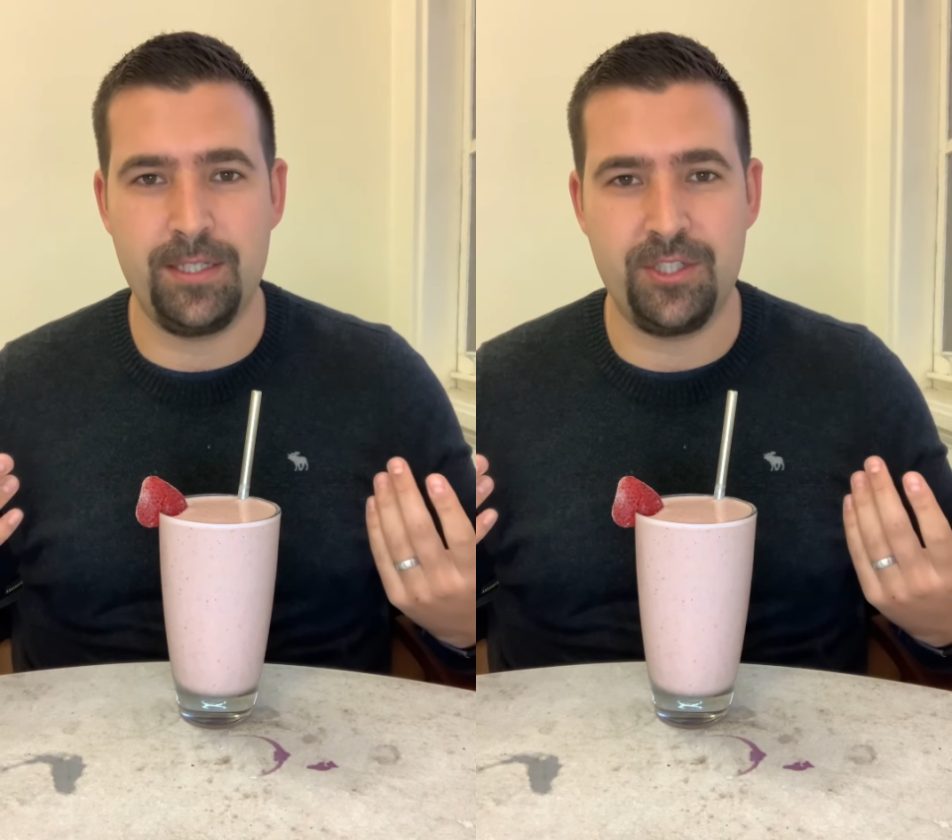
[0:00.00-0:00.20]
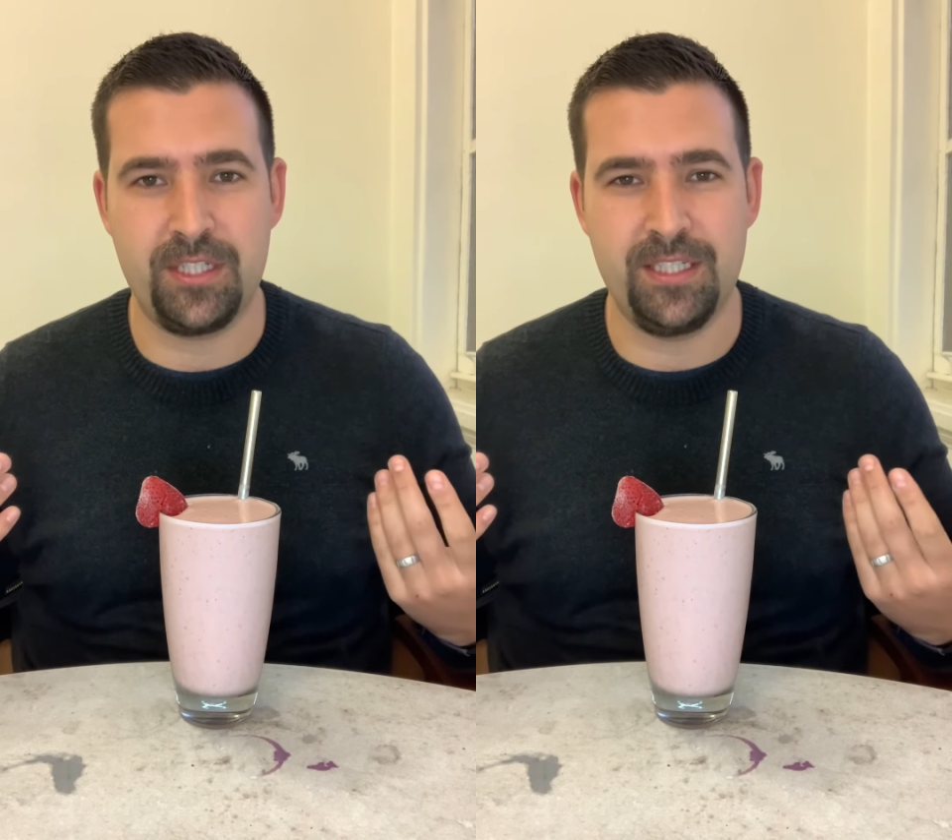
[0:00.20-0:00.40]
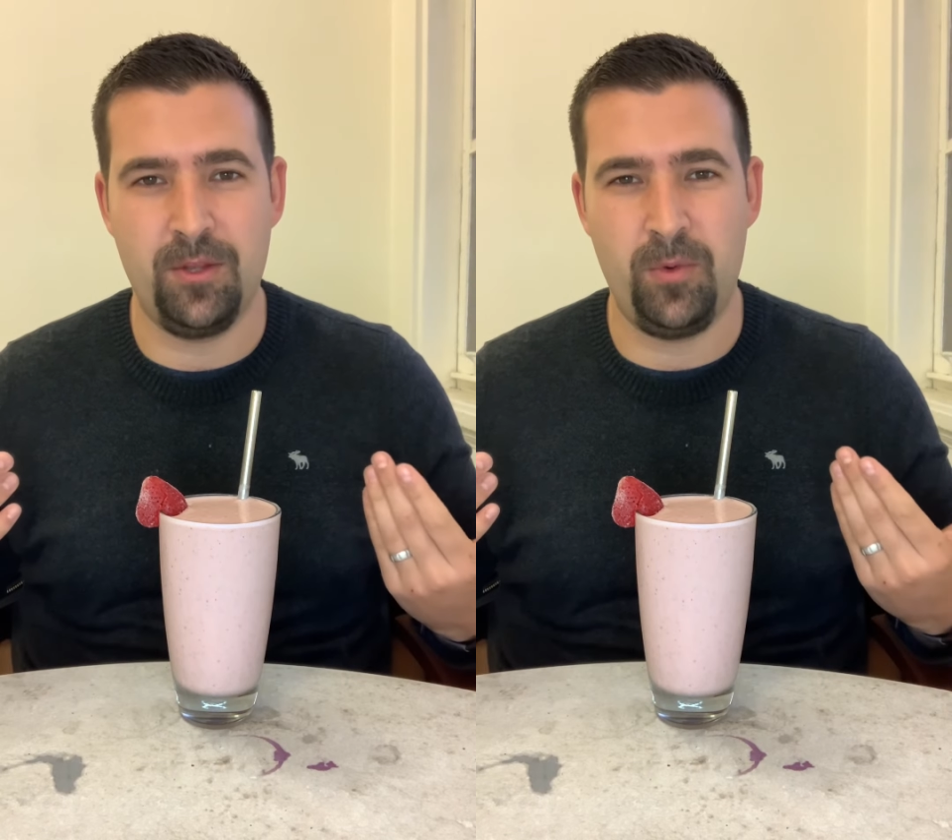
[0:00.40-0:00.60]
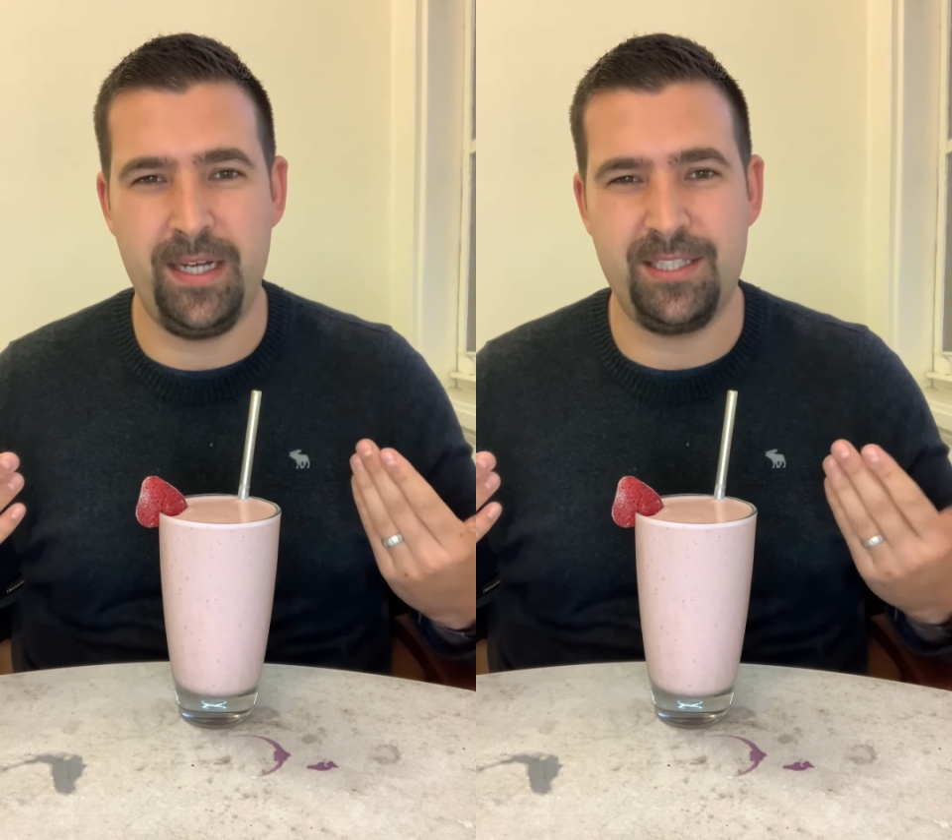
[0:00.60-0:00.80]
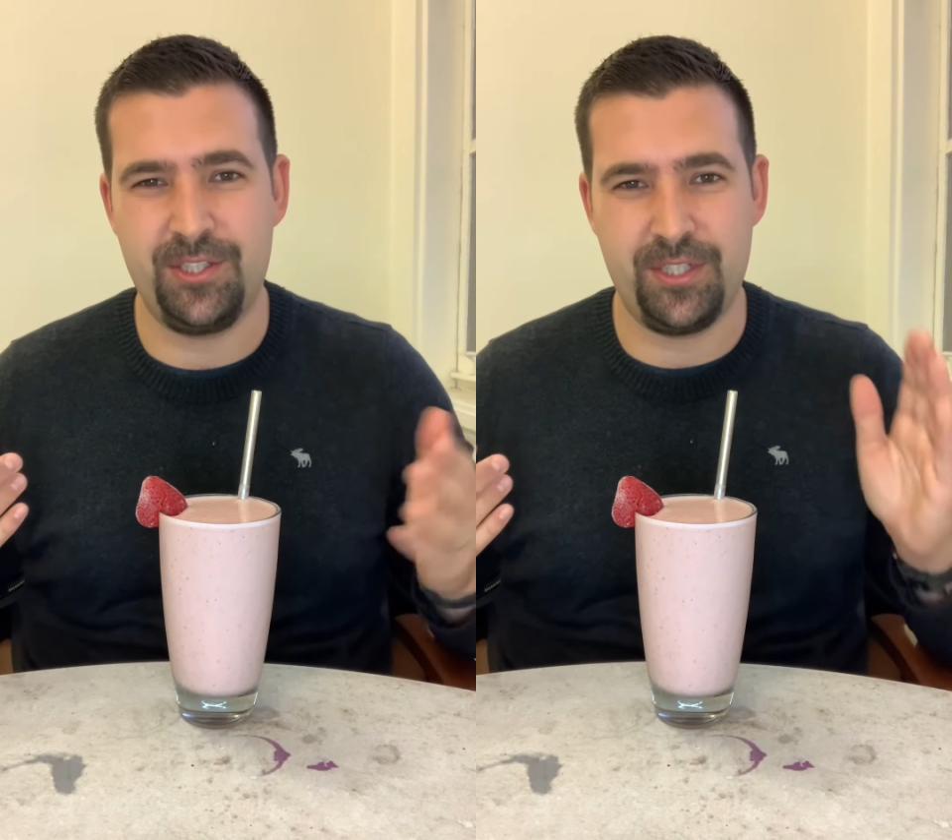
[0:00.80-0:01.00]
just because
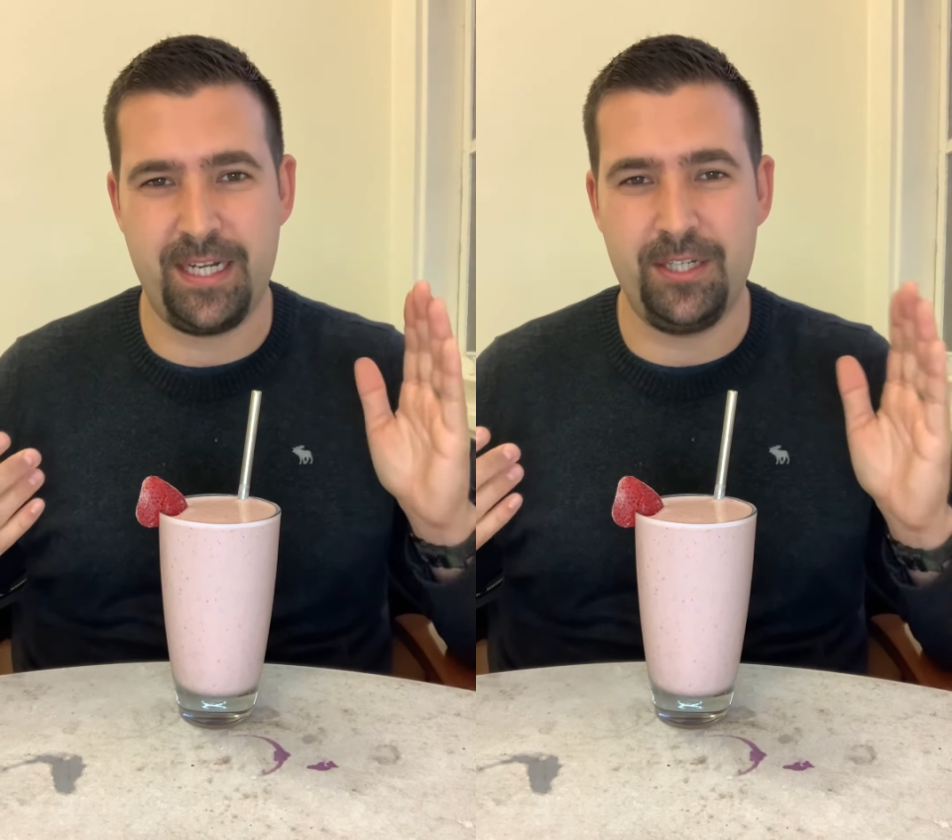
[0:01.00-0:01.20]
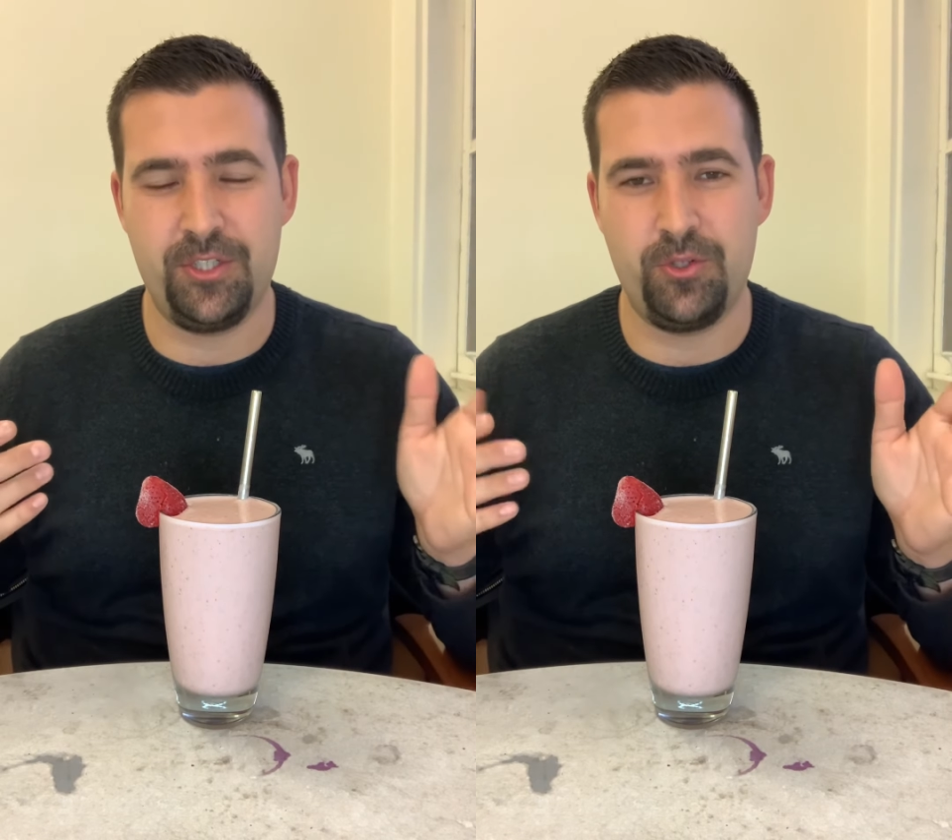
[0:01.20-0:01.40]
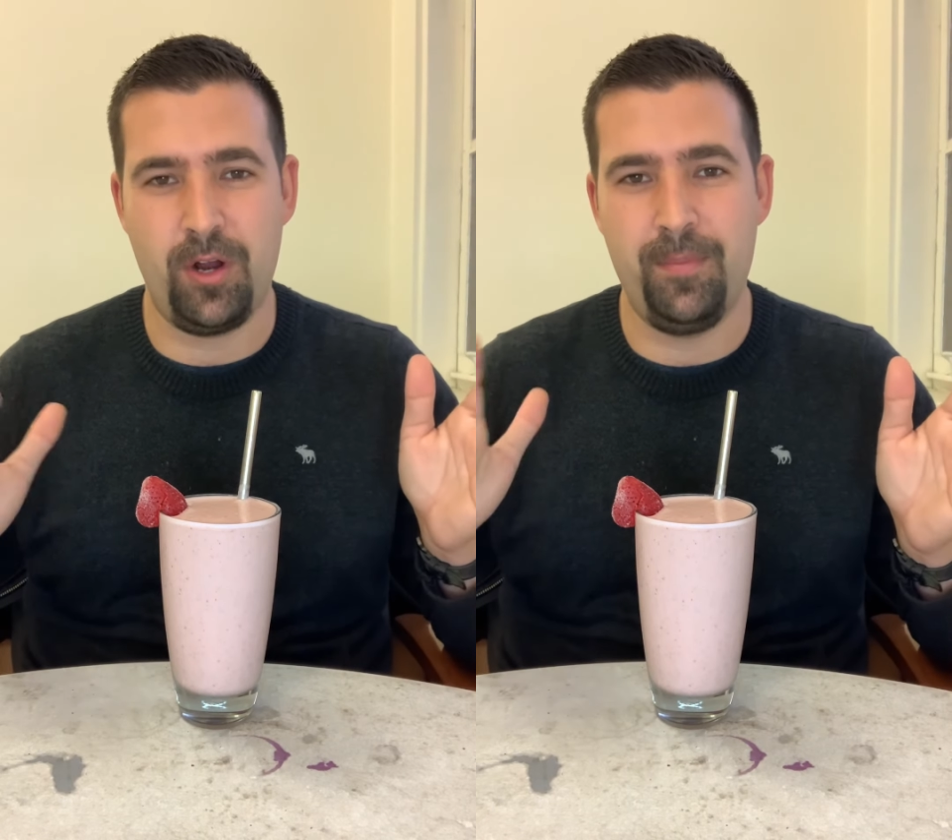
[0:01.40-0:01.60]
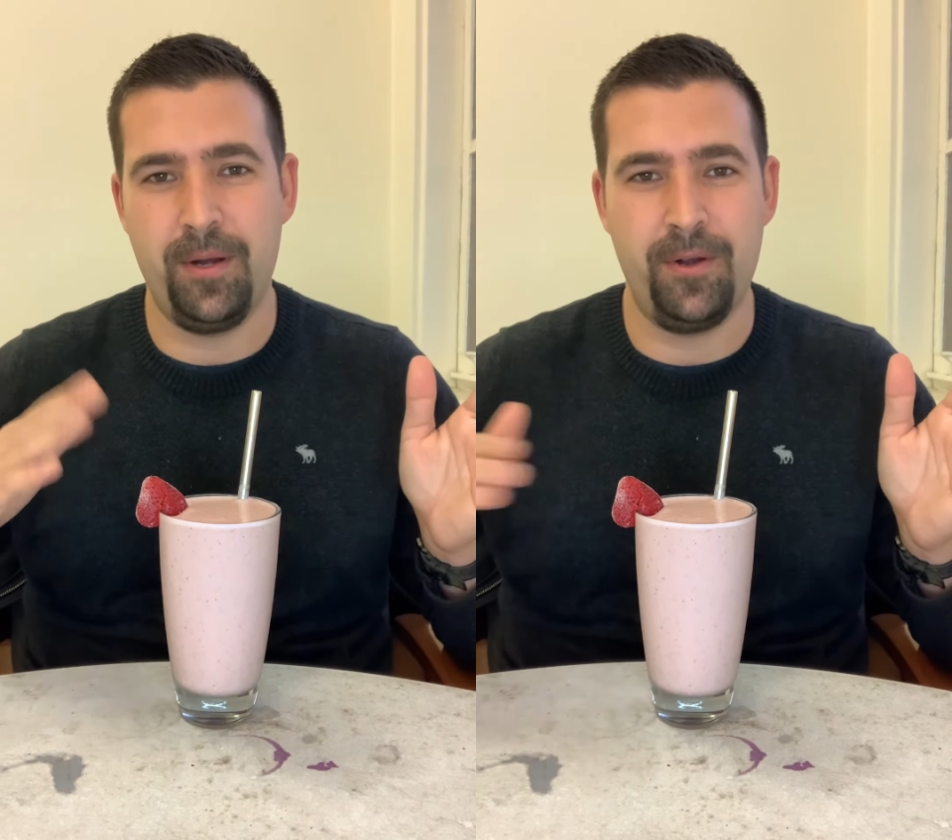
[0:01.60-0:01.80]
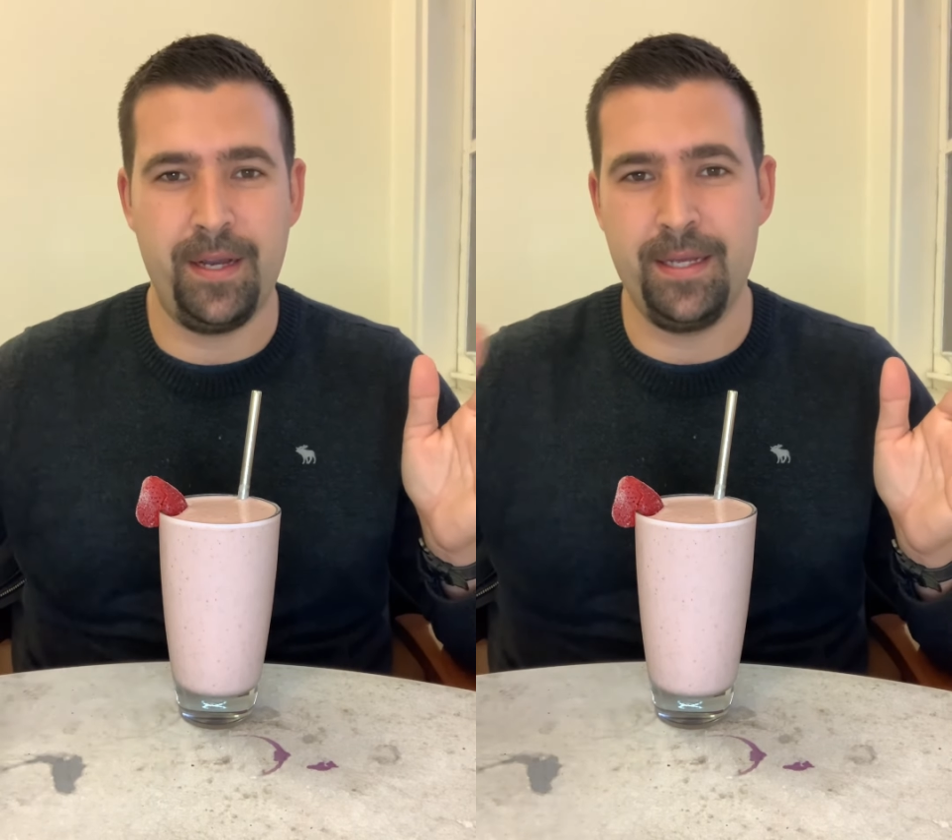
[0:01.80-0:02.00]
otherwise it's just kind of
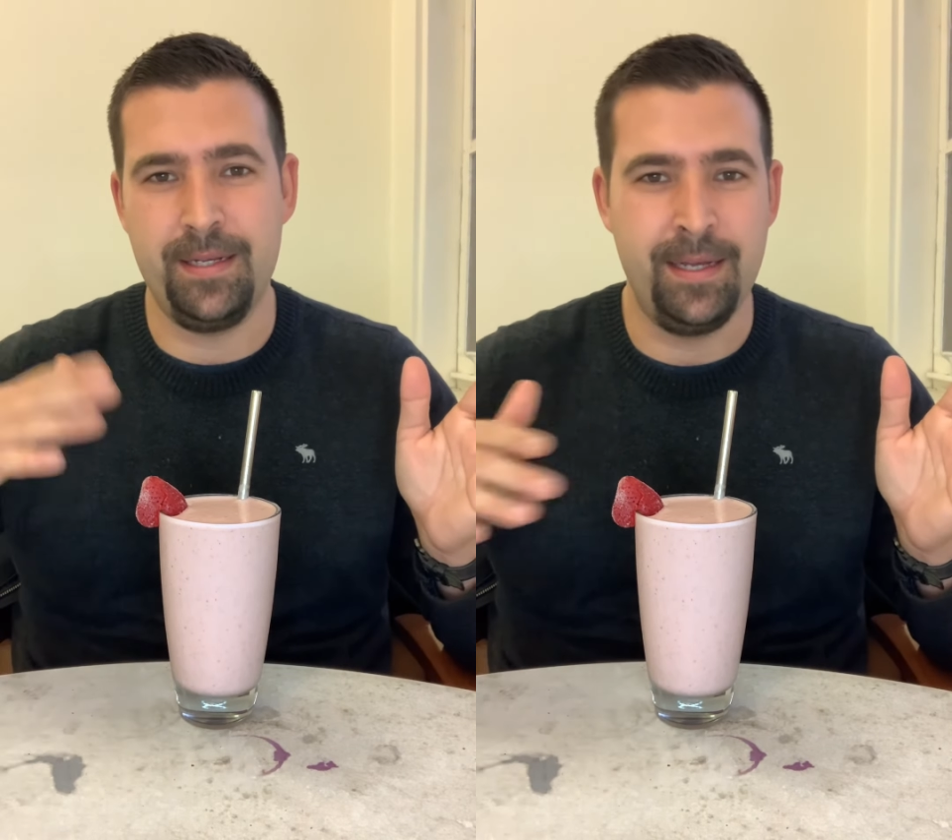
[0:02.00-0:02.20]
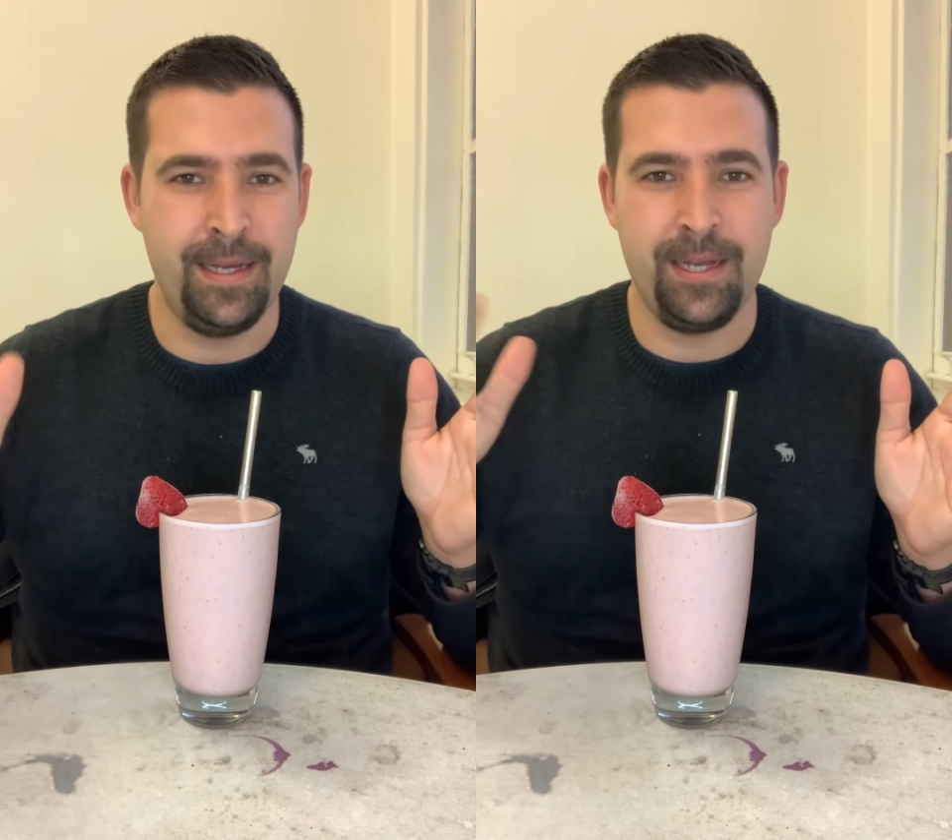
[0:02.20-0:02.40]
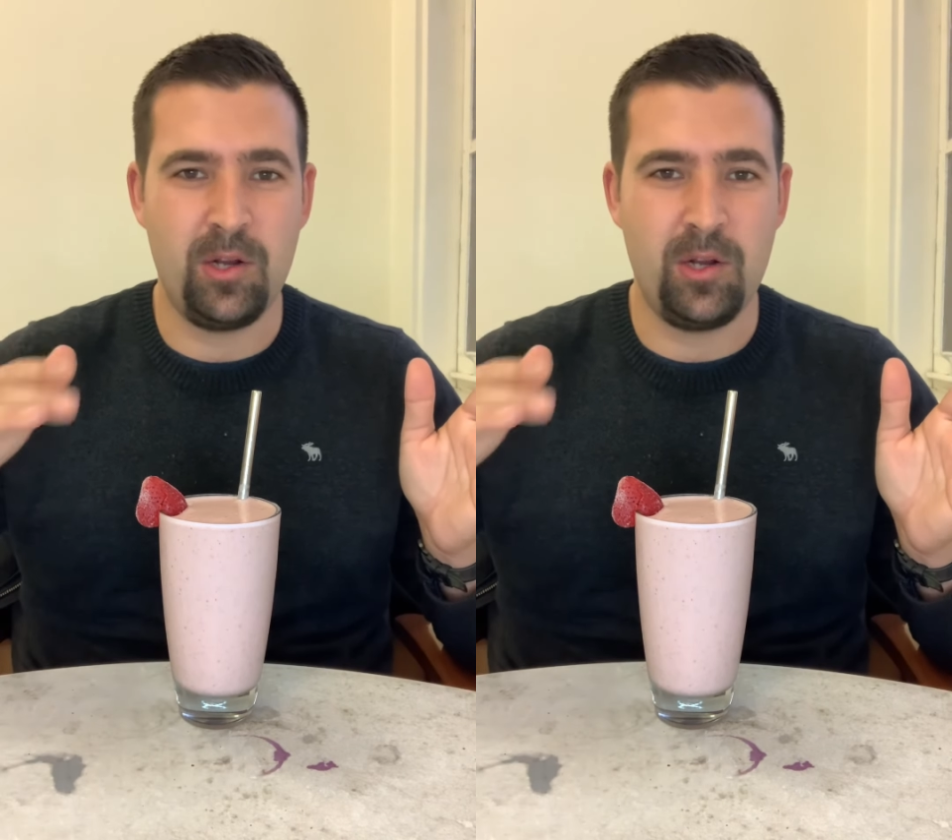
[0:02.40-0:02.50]
strawberry and